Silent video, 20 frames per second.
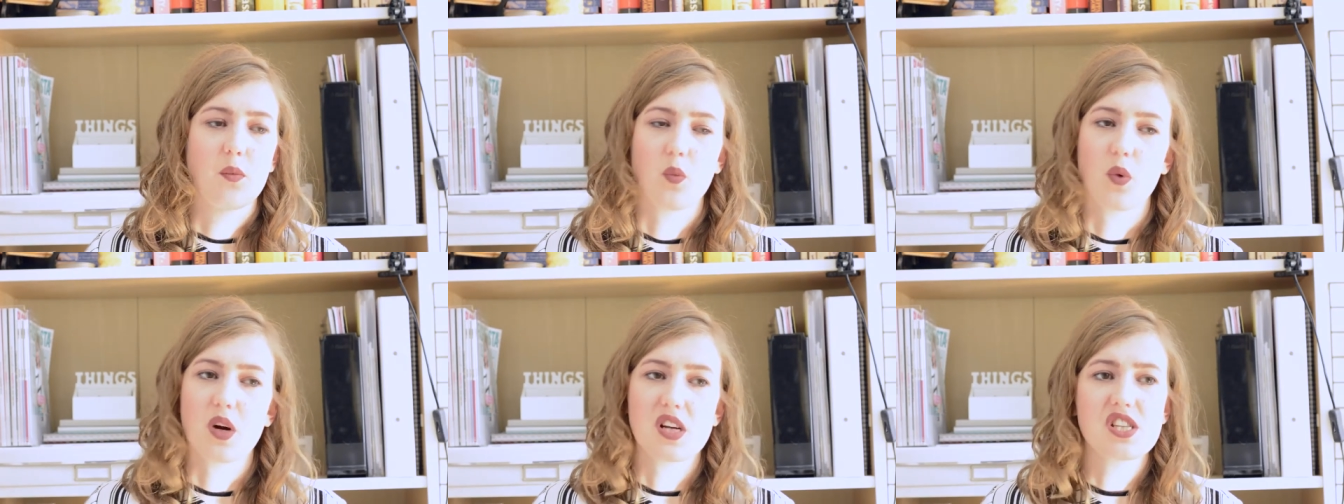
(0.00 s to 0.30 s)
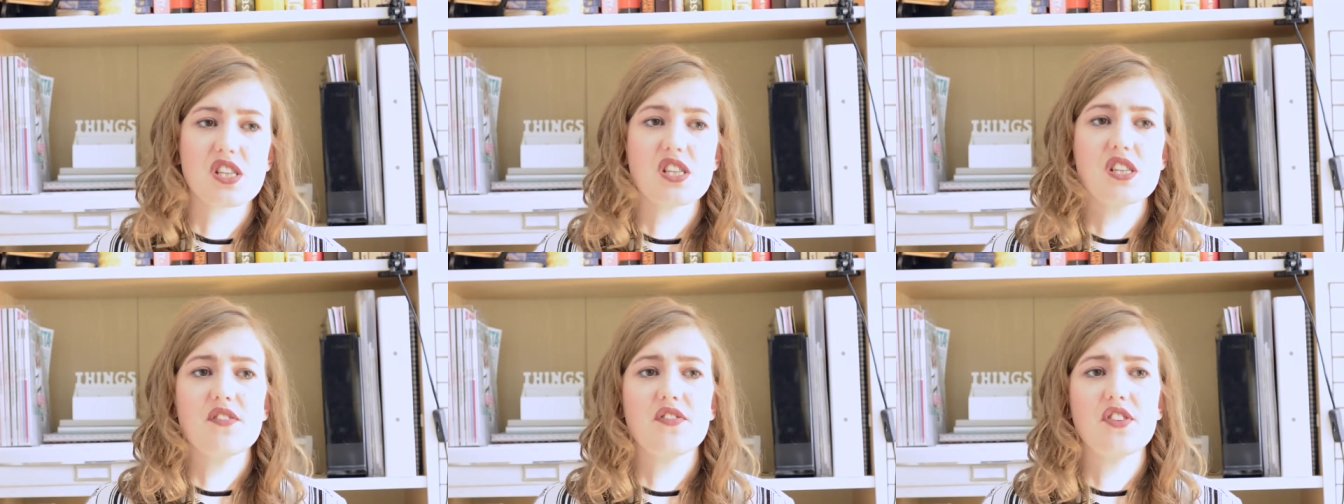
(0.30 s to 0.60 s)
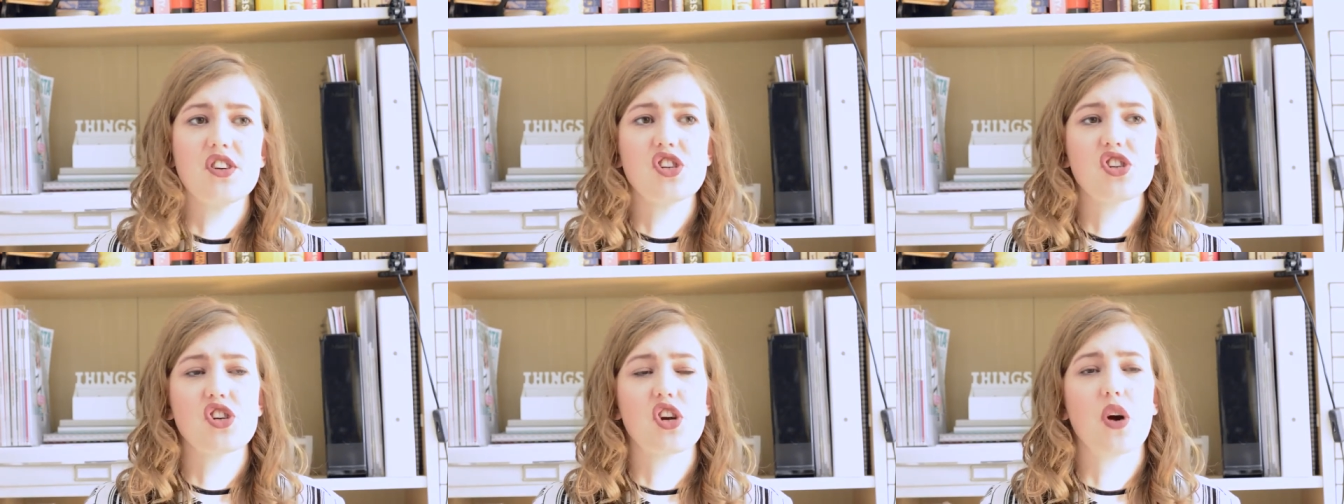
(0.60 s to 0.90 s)
watch a
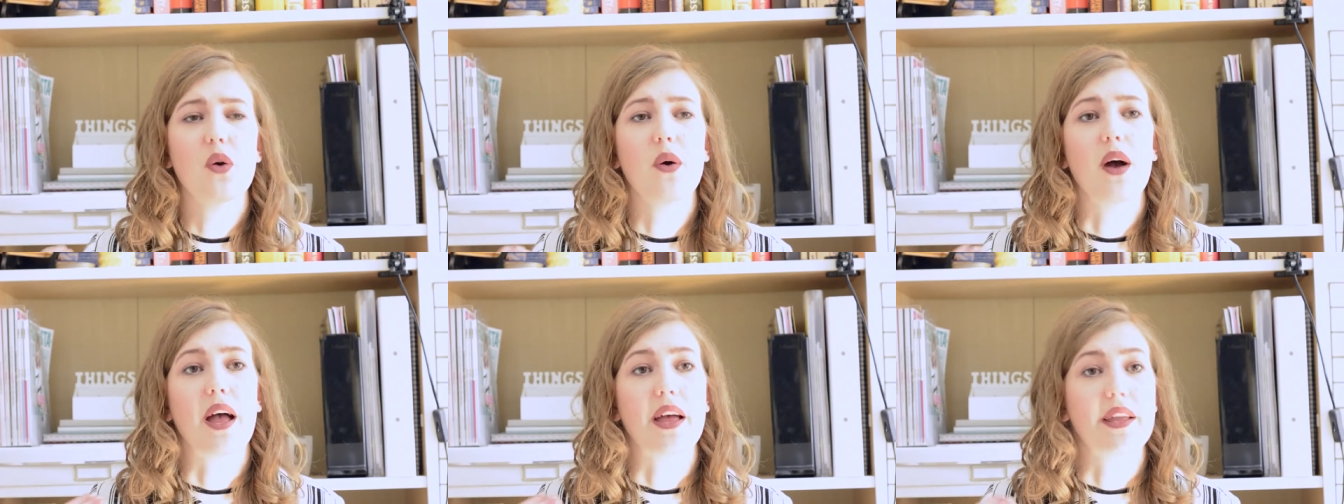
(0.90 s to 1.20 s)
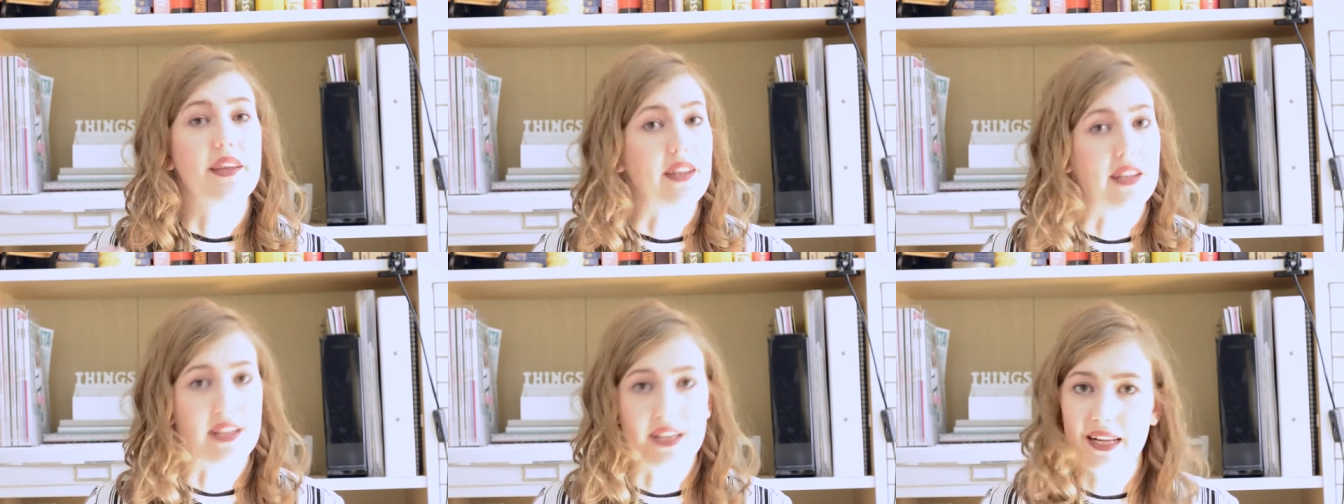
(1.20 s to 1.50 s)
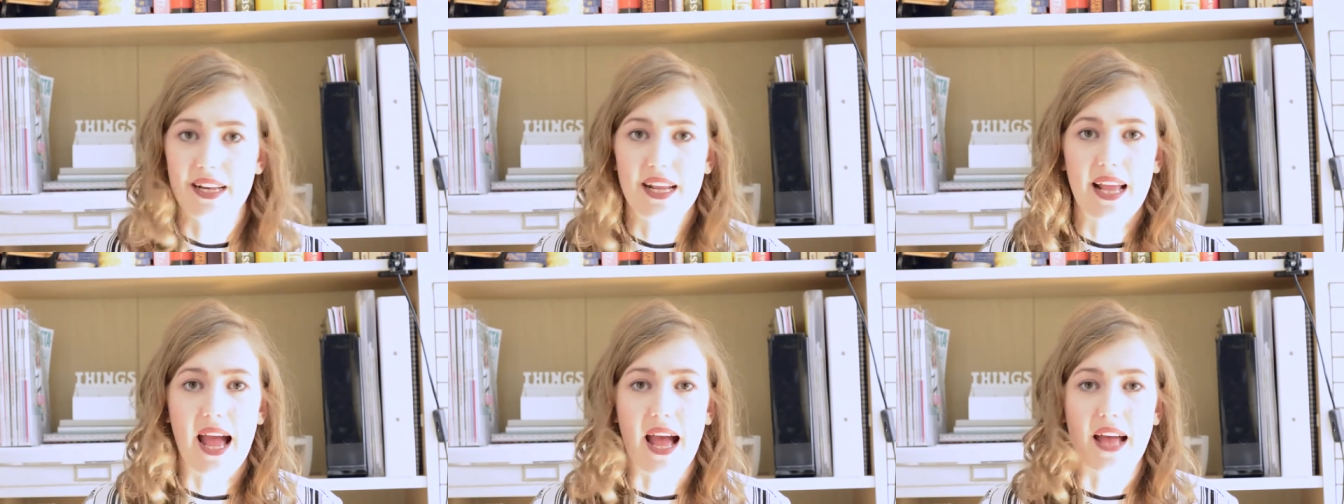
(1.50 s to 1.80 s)
TV show, and
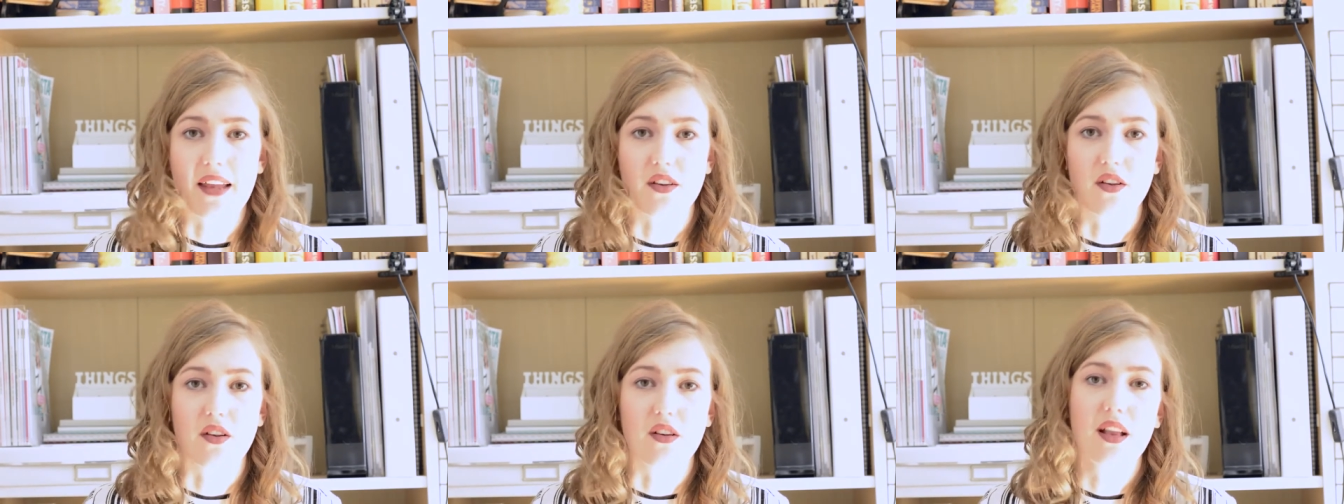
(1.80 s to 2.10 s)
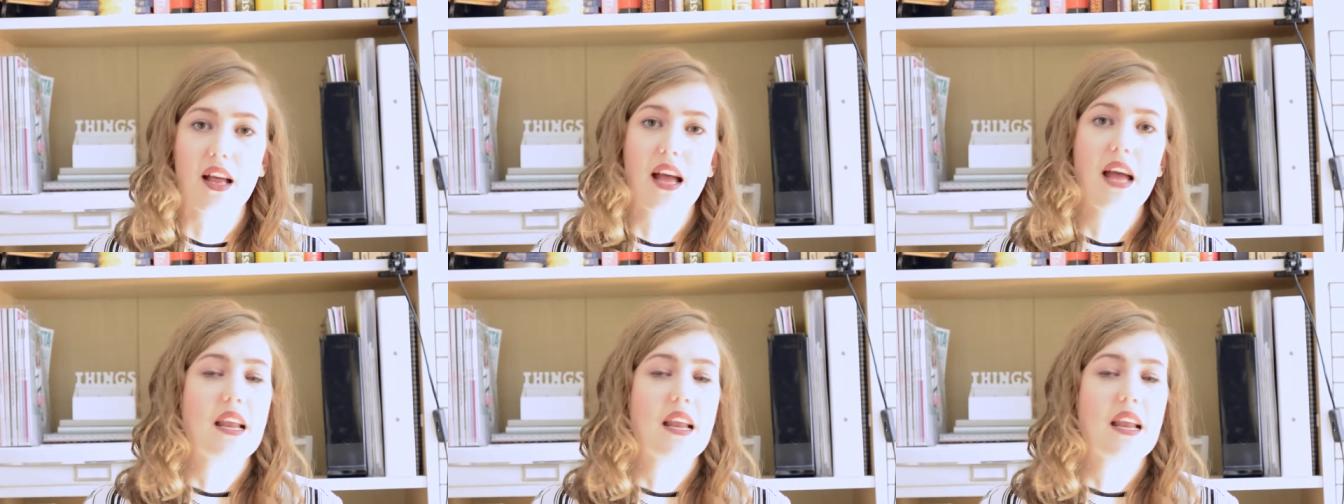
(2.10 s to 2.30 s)
light a candle.